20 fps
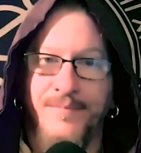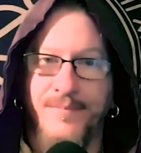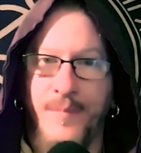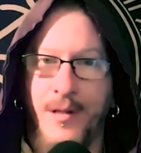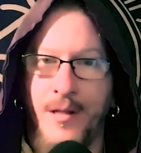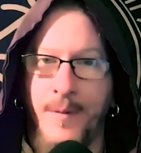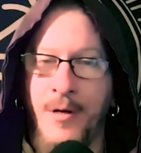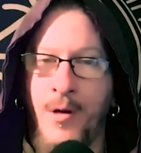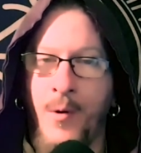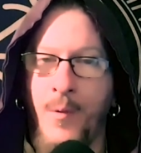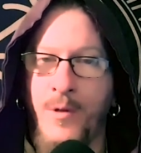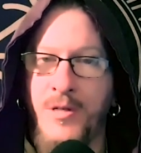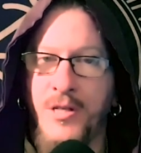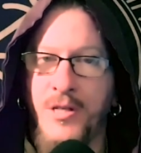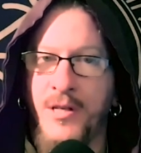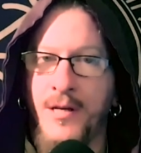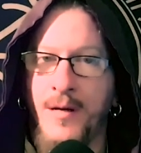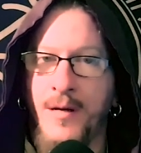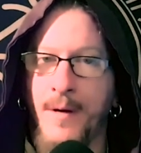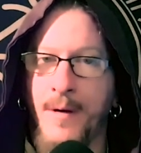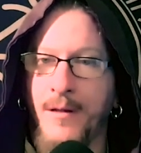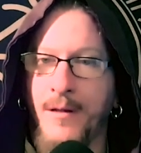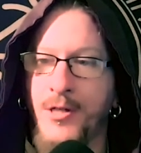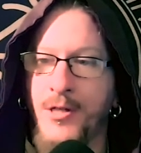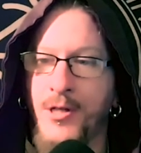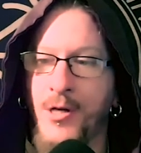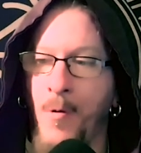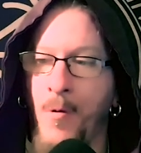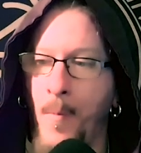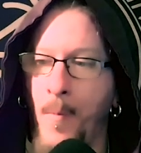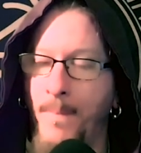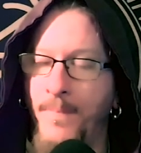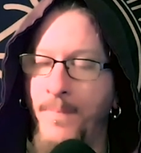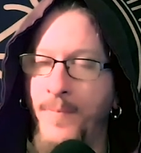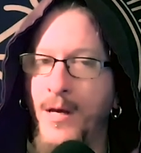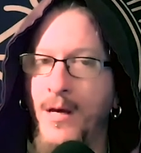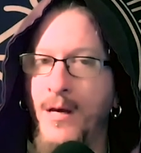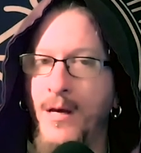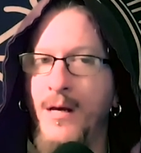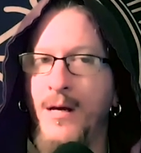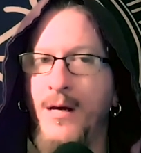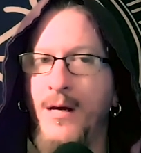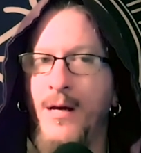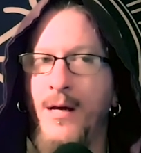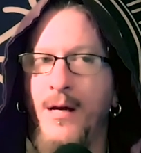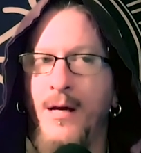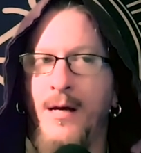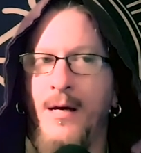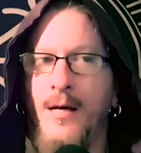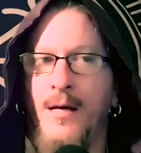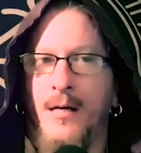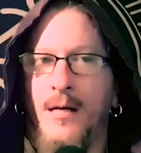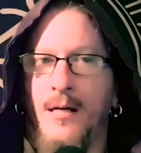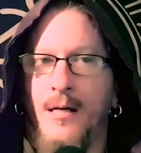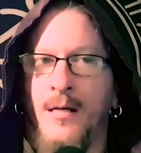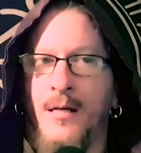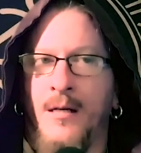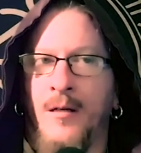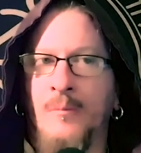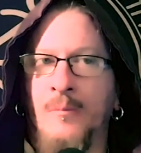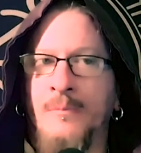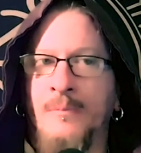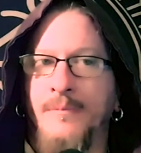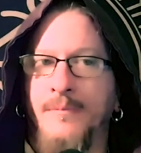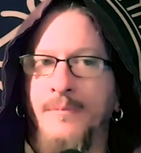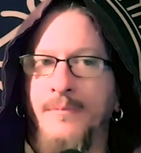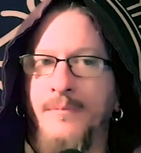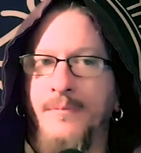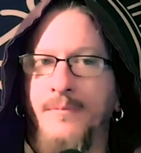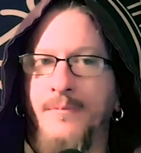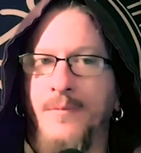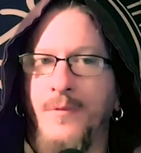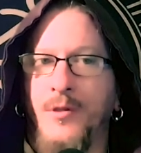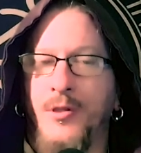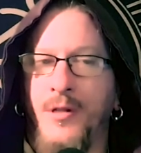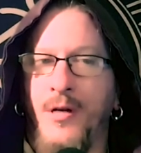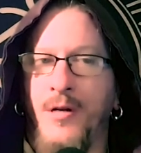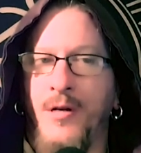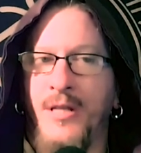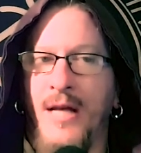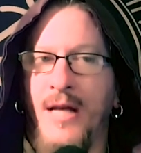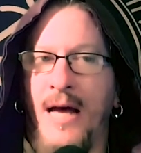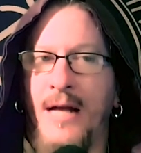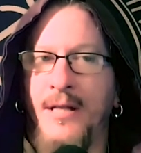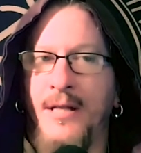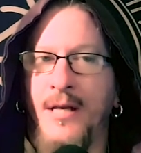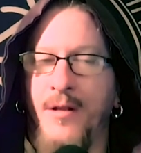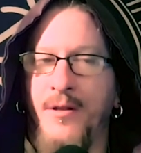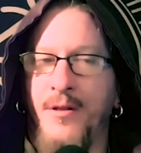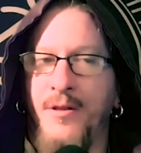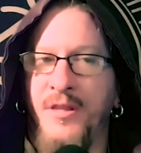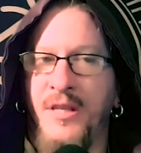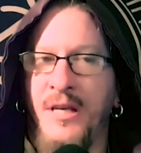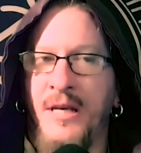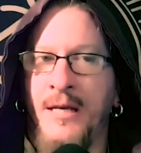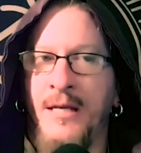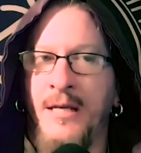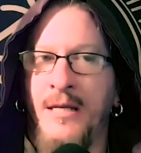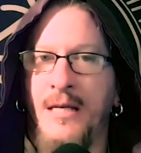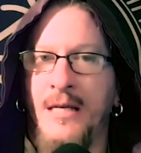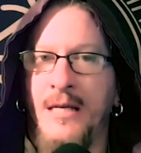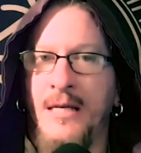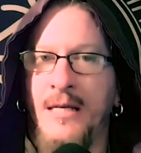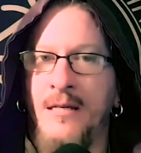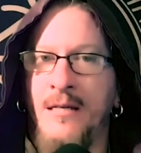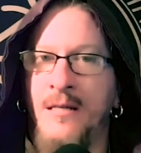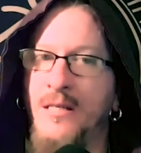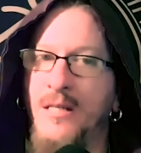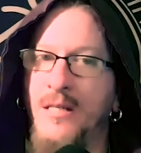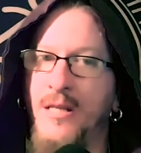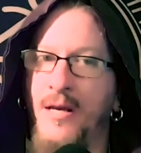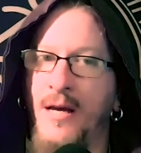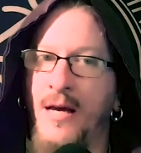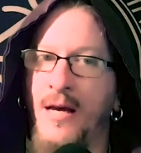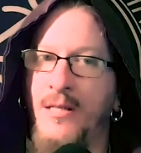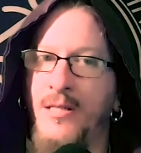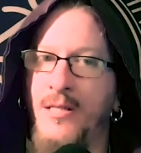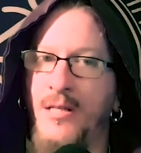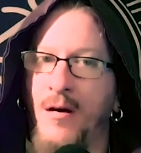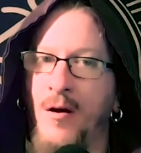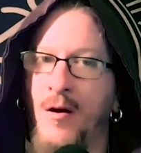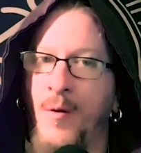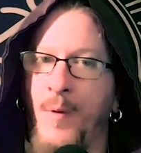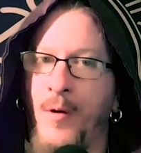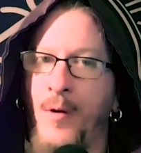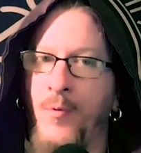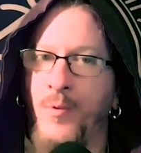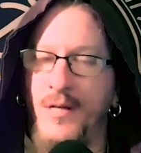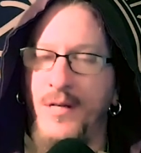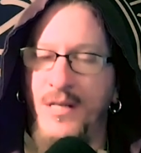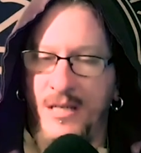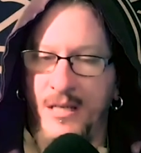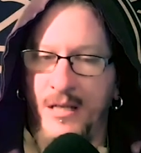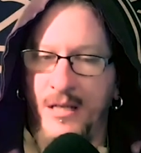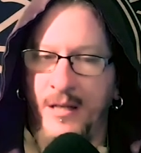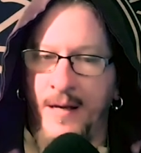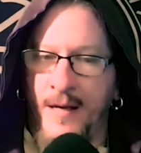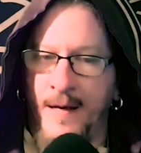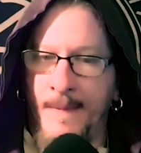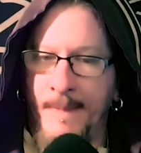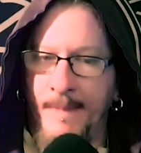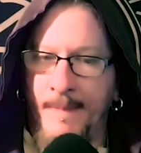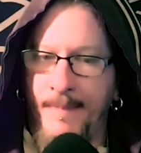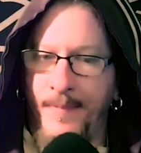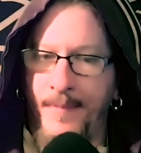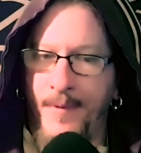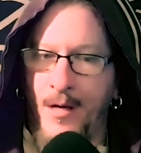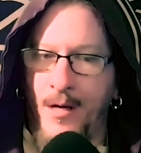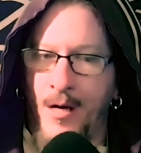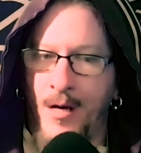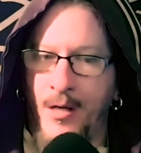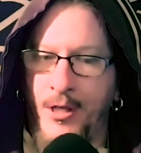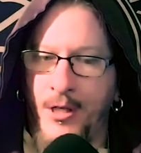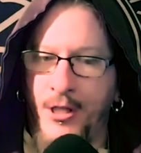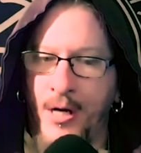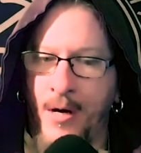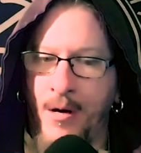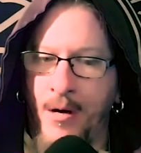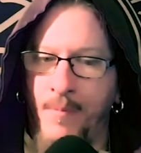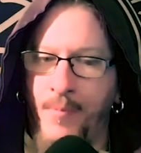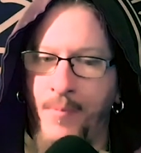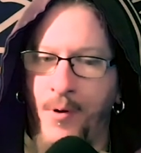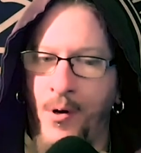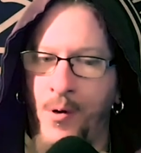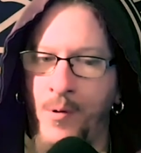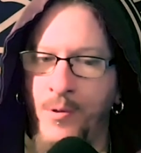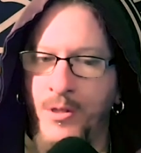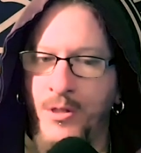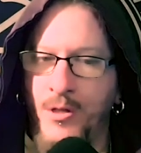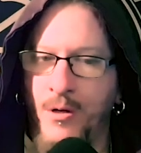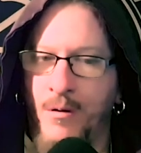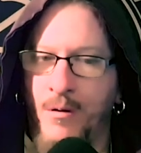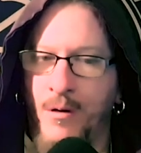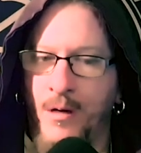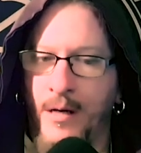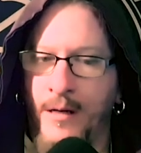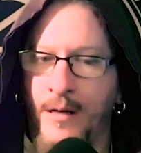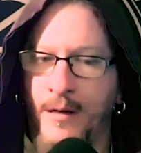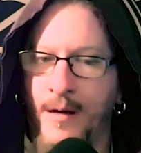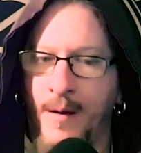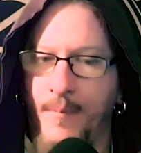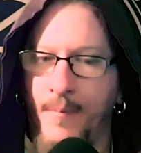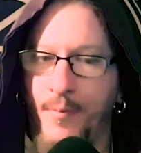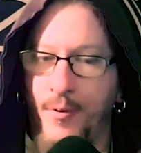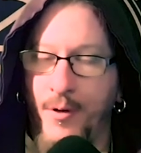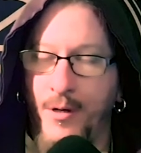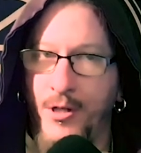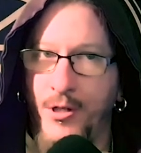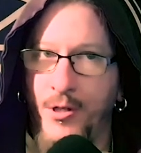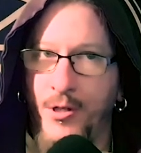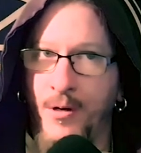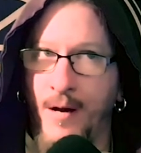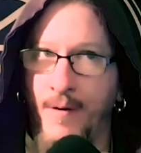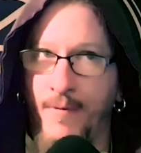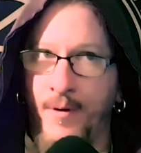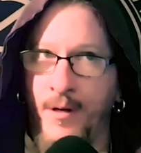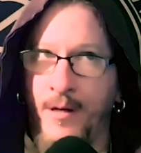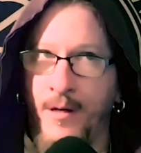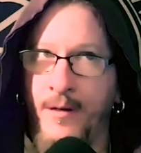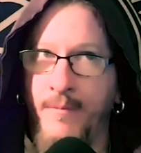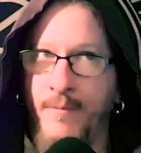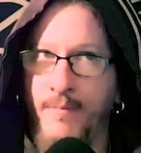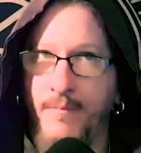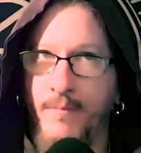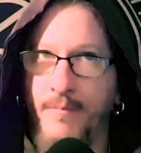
let me know what you think about the show. Um, so there's that. The other thing is that um, I recently Uh, shared a post on, I'm pretty sure, every